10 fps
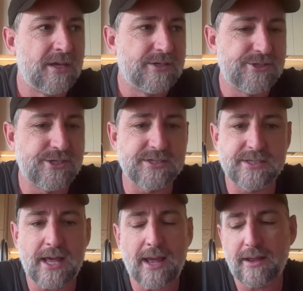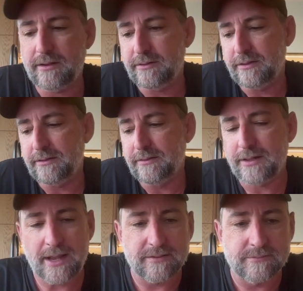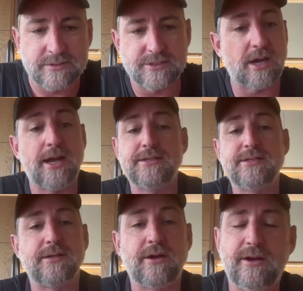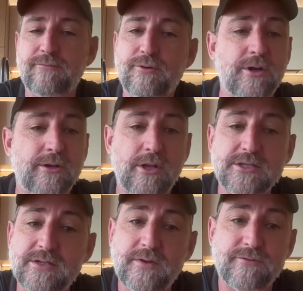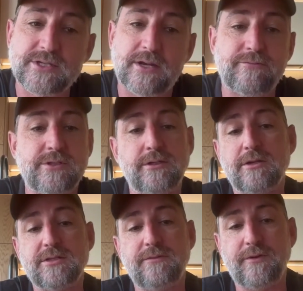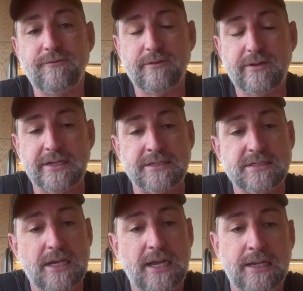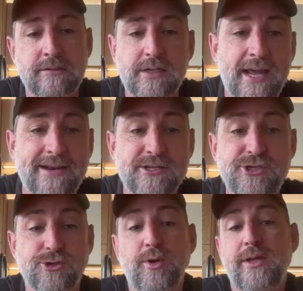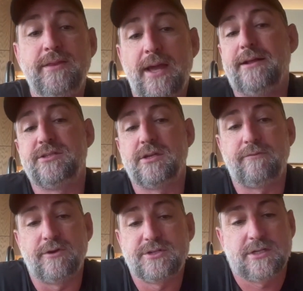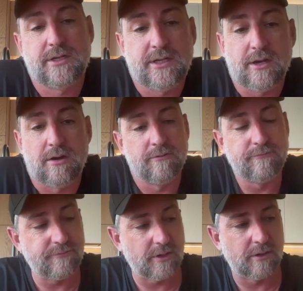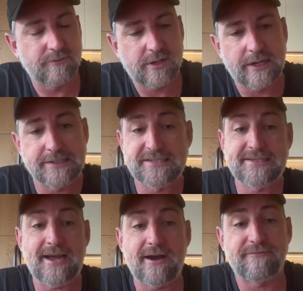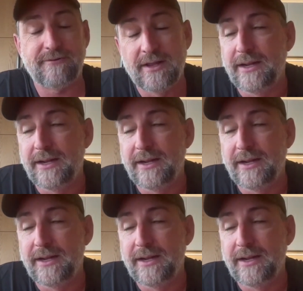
Just that desire to kind of work on lots of different stuff and do lots of different things and enjoy that diversity of kind of stuff.